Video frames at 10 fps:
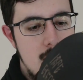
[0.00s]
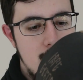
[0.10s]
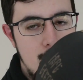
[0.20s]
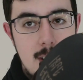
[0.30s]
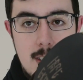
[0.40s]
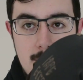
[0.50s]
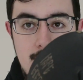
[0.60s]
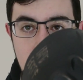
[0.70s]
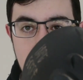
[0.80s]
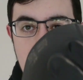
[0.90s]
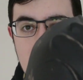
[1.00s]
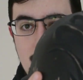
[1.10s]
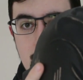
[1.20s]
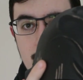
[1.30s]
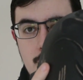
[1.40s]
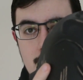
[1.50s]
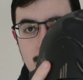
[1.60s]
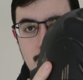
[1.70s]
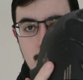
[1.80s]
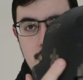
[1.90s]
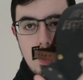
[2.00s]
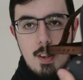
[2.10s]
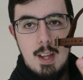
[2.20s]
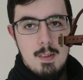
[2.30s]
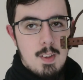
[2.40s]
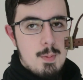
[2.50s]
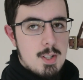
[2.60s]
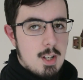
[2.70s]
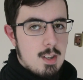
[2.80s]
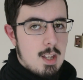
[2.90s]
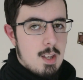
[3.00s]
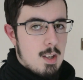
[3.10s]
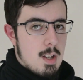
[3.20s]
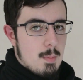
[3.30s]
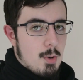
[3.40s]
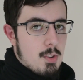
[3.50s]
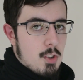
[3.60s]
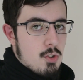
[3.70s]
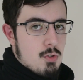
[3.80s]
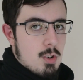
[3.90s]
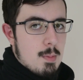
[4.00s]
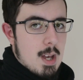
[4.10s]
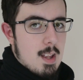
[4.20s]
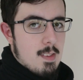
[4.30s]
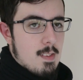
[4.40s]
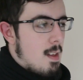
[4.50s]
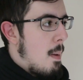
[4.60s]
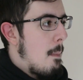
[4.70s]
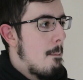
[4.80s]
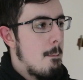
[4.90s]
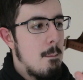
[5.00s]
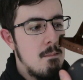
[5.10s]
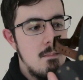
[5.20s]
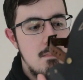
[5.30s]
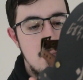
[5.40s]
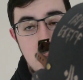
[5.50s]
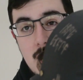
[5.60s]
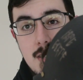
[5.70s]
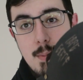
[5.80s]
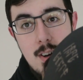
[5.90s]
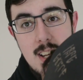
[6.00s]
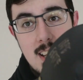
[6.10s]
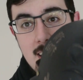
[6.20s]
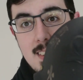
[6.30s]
So it has a bit of give to it, especially on the most extreme ends. And that's about it.